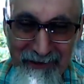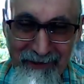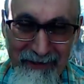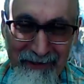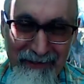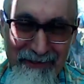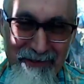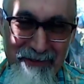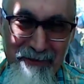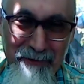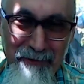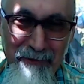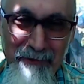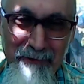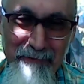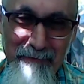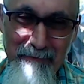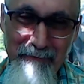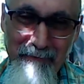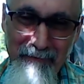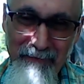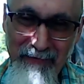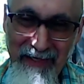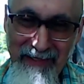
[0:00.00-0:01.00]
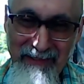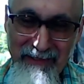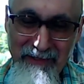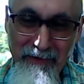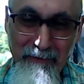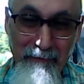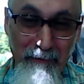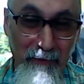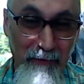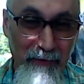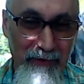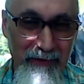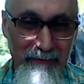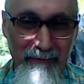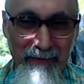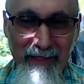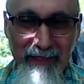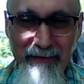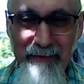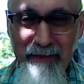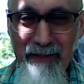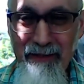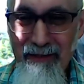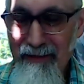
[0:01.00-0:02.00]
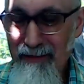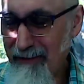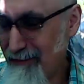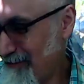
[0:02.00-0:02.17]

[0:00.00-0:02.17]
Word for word: So at some point maybe